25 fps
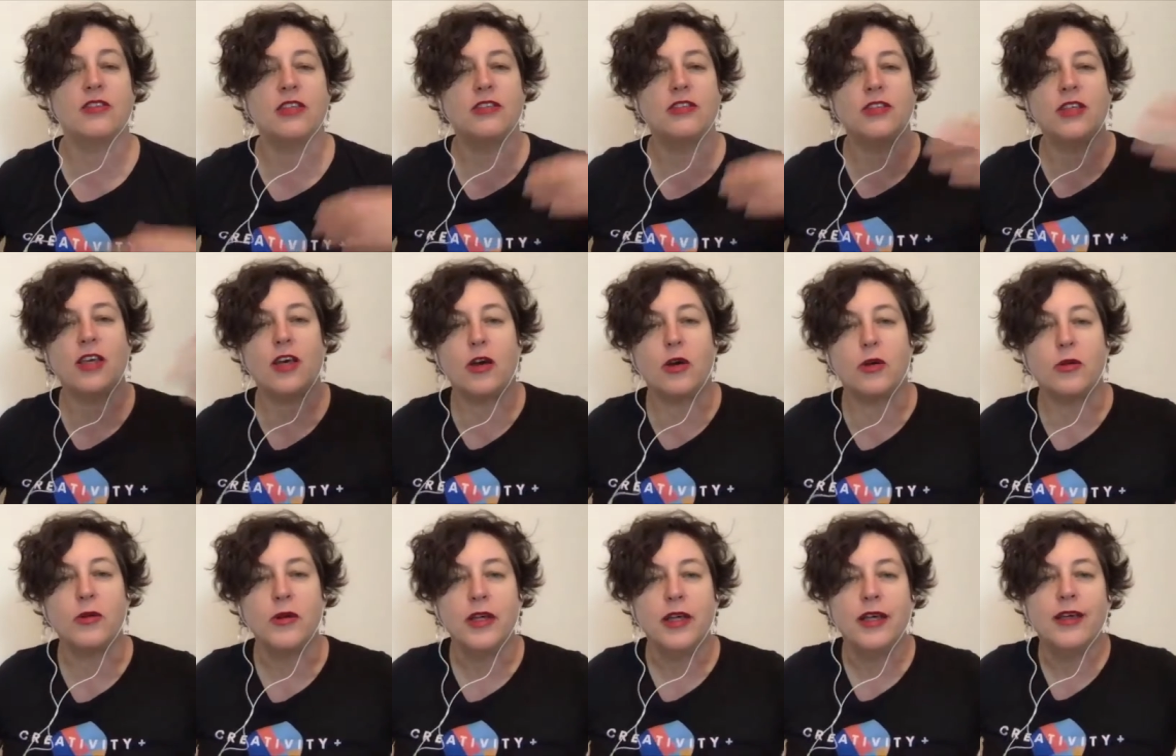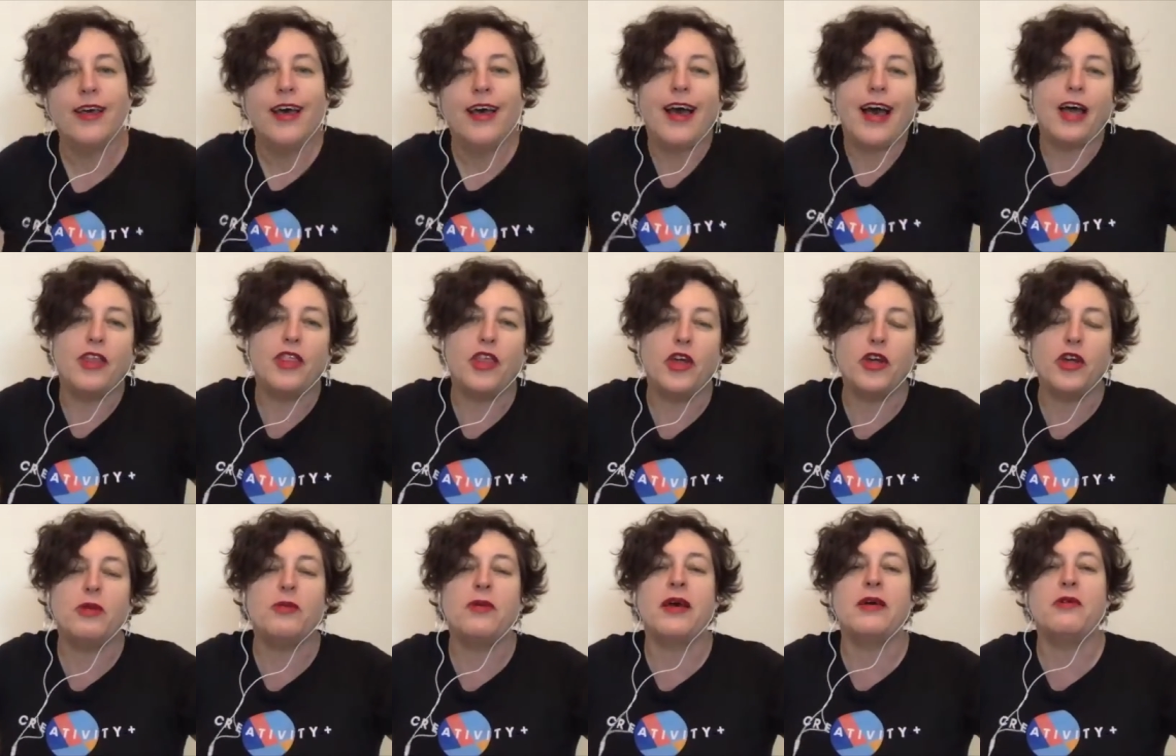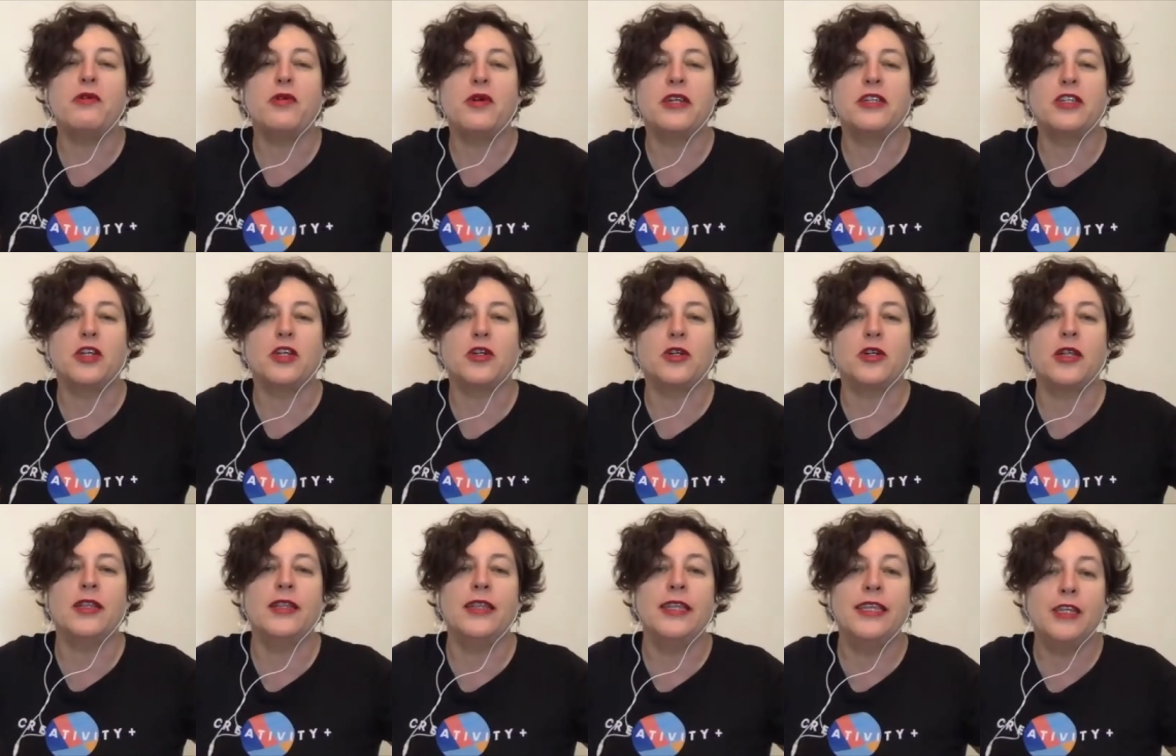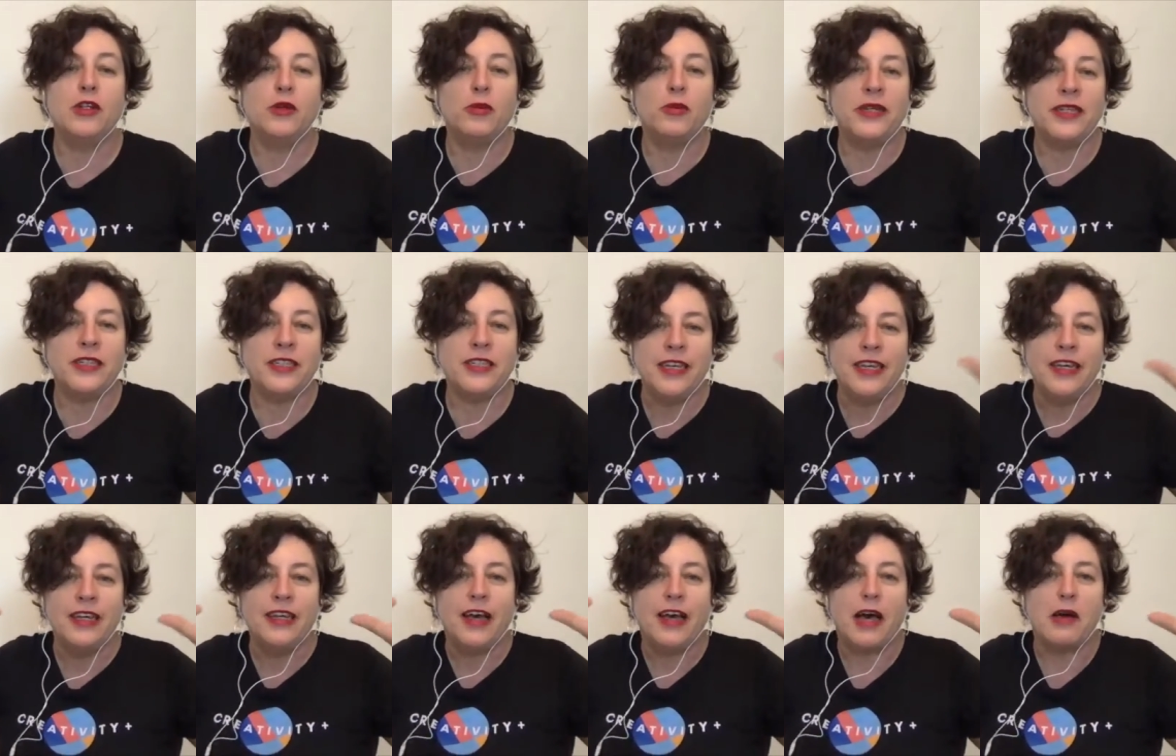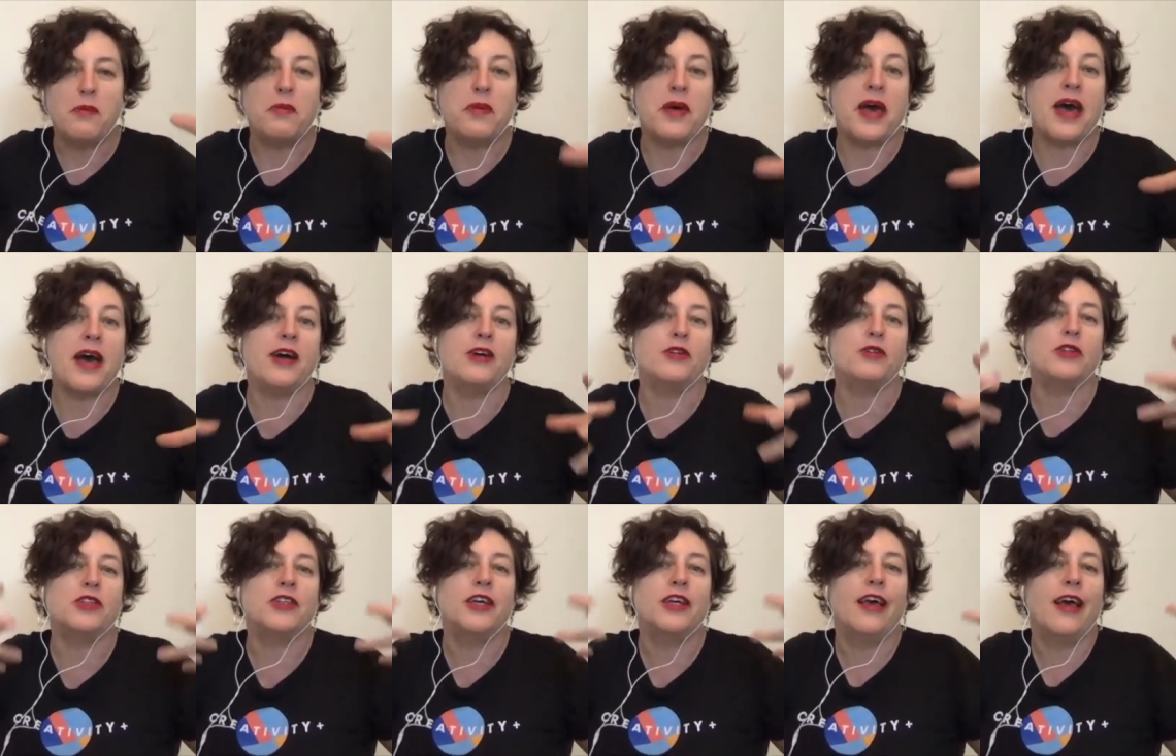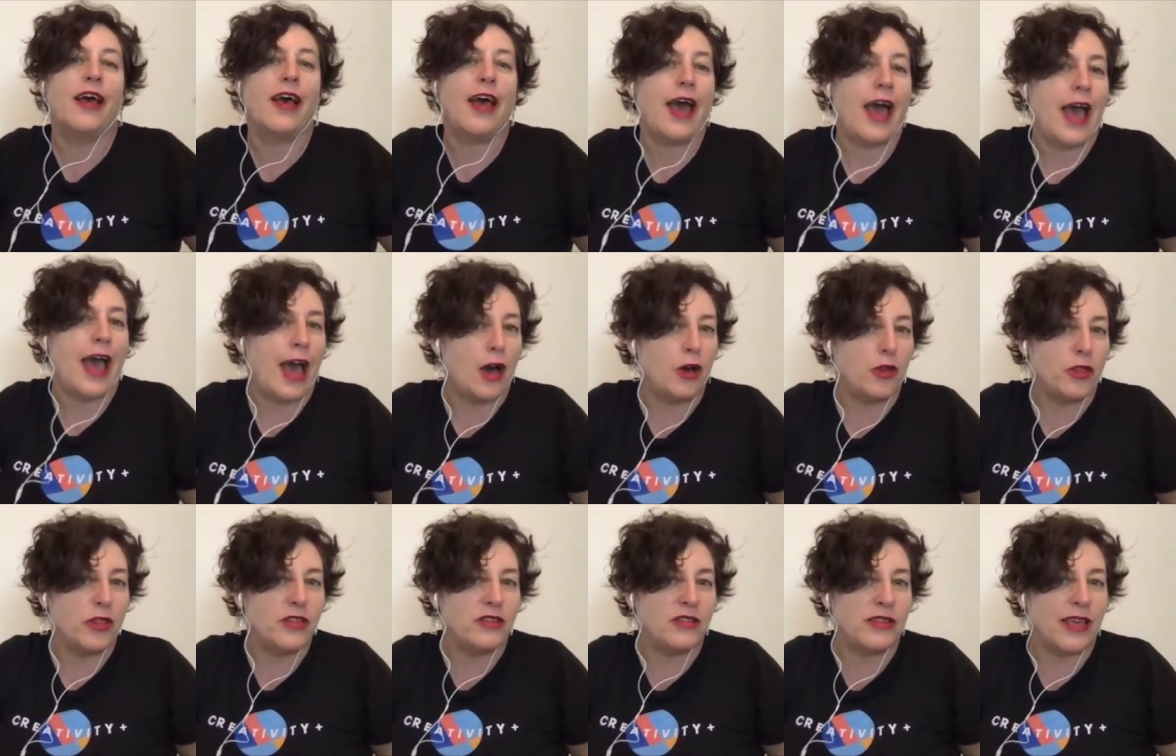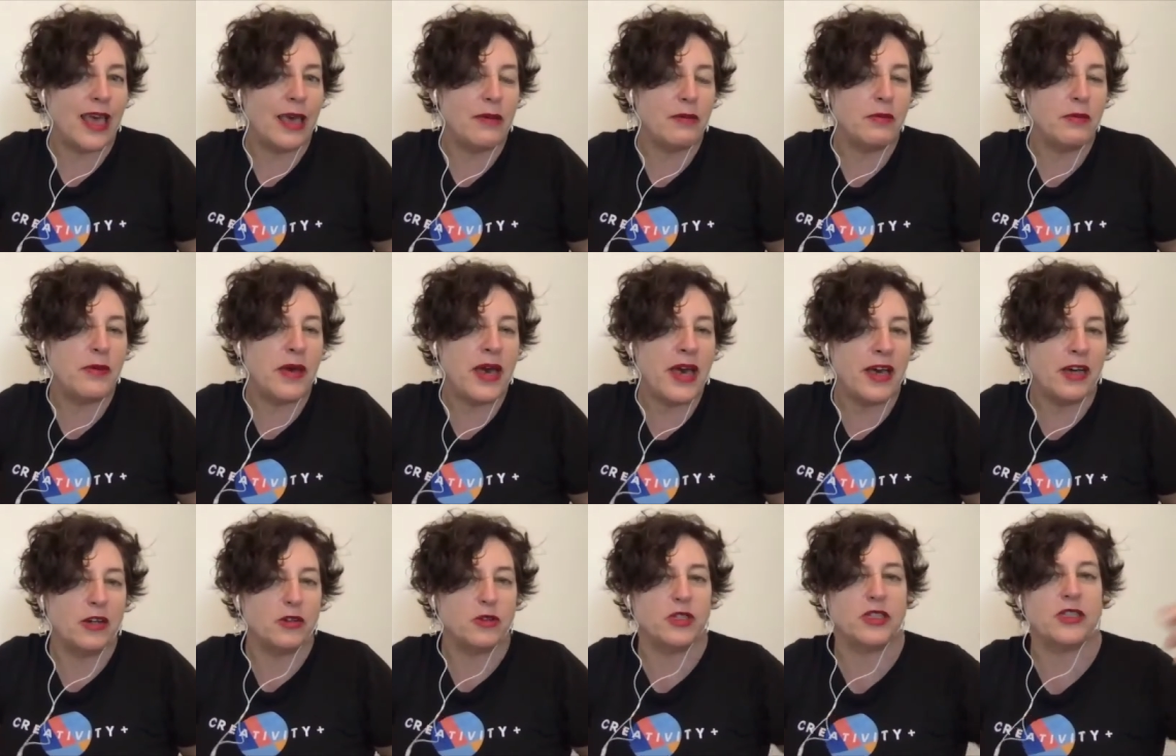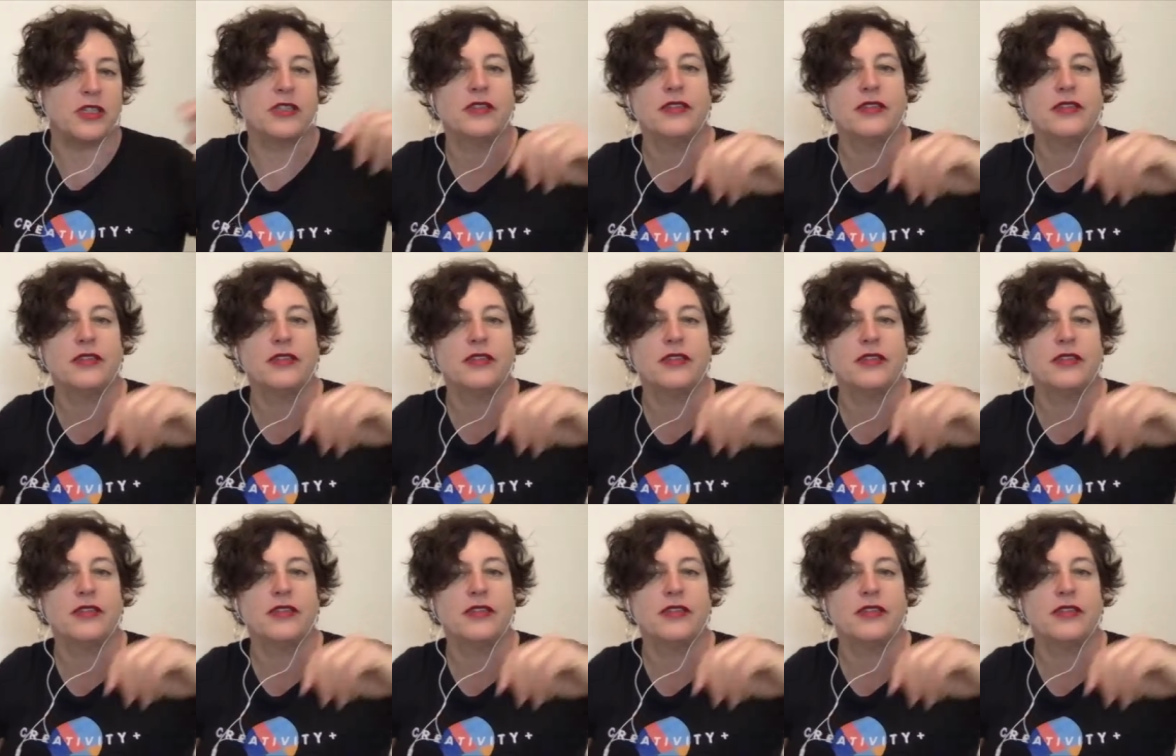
So I thought you might want to talk a little bit about how this came about.